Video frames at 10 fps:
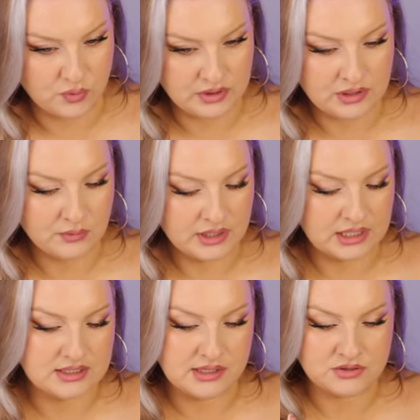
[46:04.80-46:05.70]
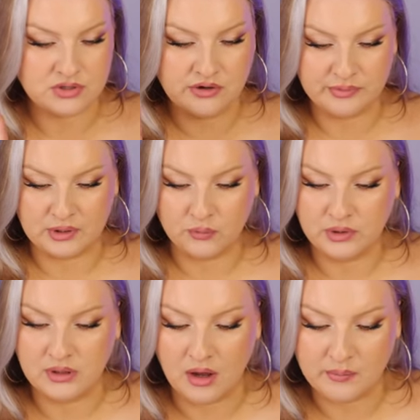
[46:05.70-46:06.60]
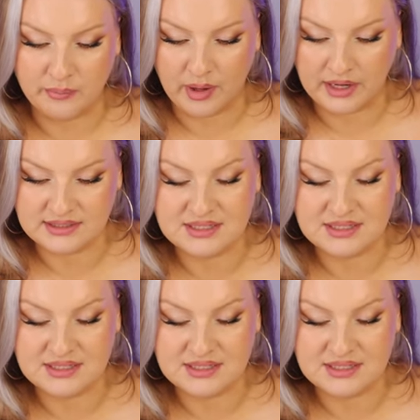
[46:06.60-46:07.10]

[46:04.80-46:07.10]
one that I want to get a tester of, but I would not buy